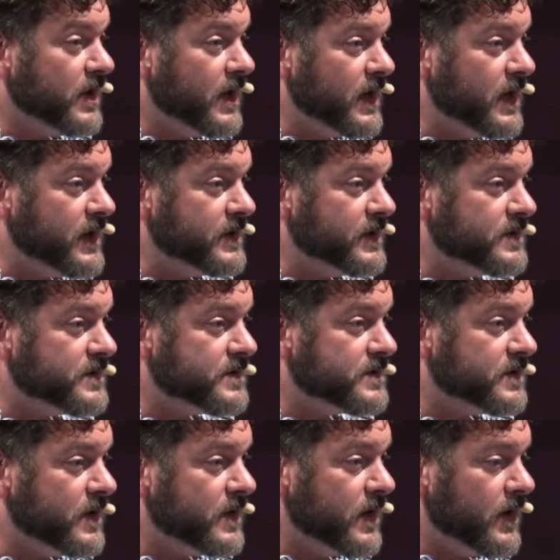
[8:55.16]

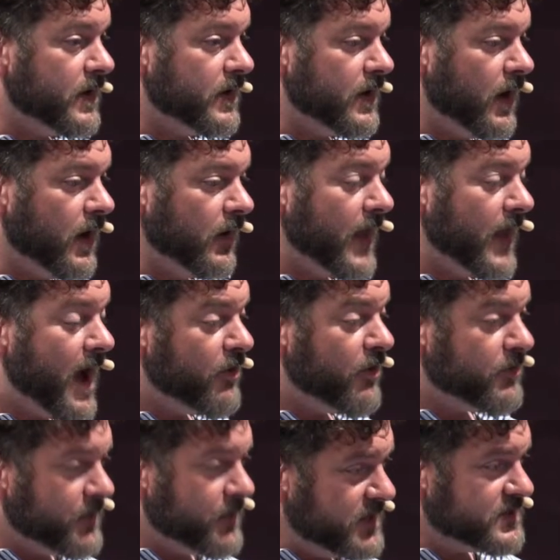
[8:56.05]
is allow
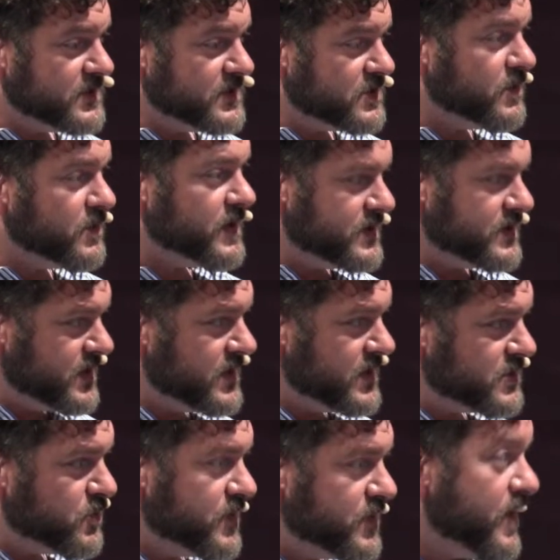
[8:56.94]
the pieces to
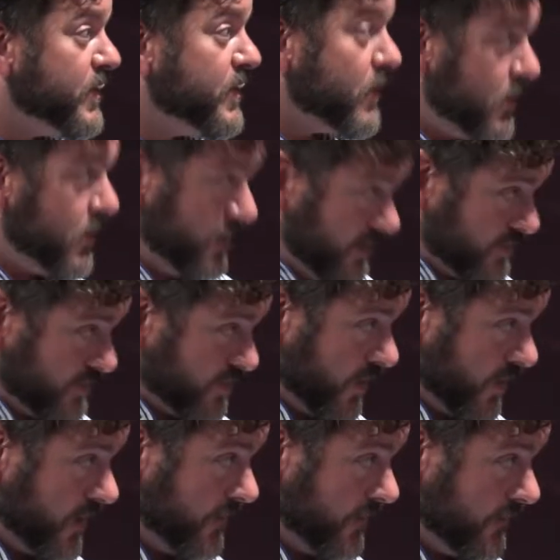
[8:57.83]
exist within their own
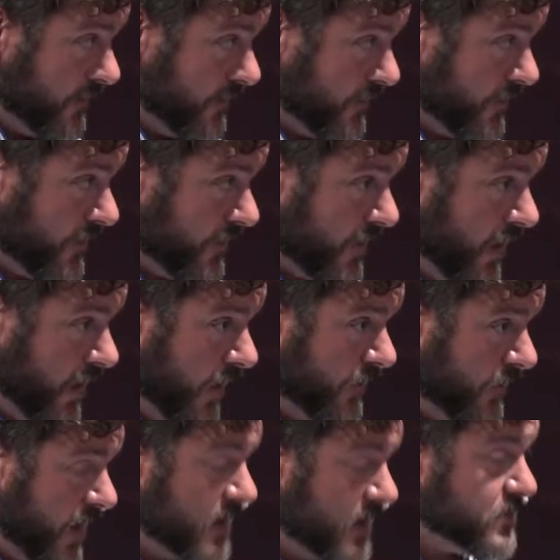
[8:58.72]
history,
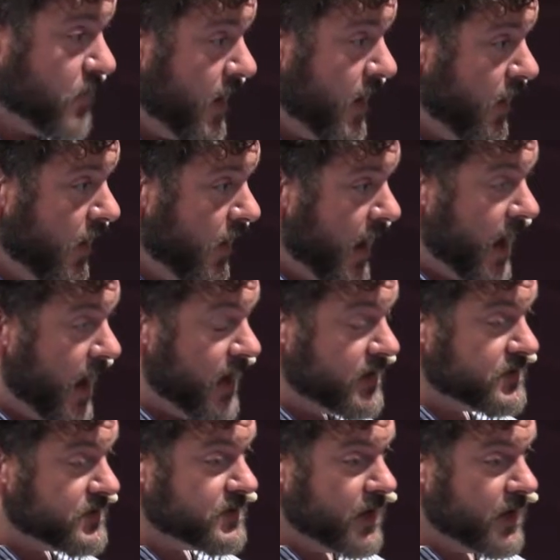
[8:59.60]
as well
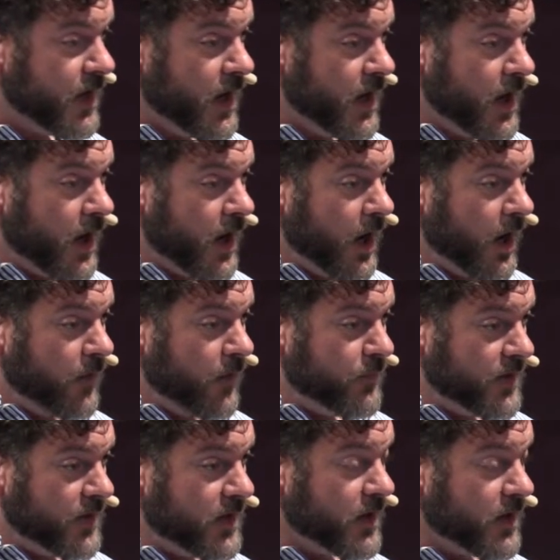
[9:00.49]
as
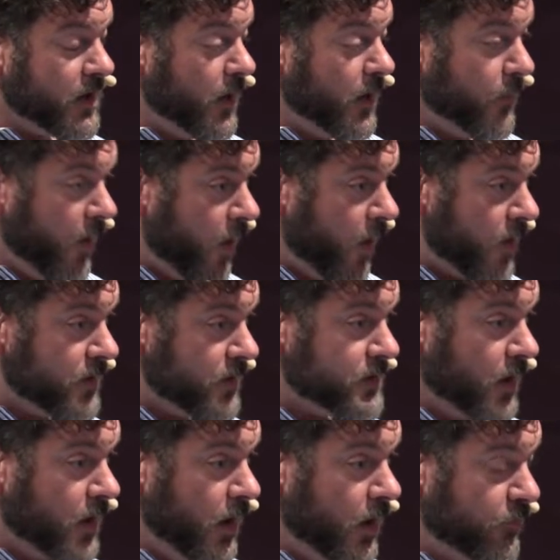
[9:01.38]
being a
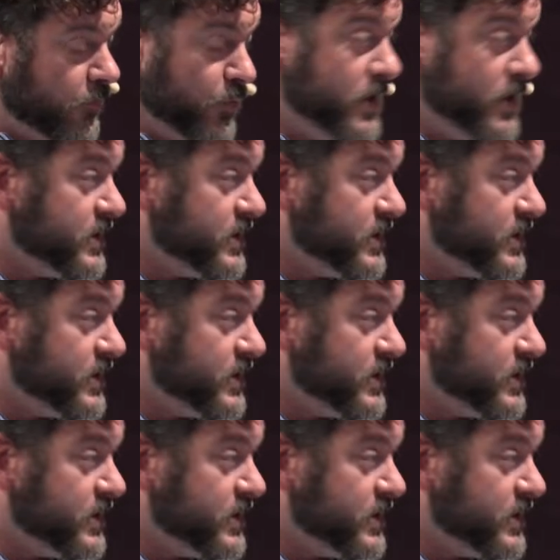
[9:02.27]
part of British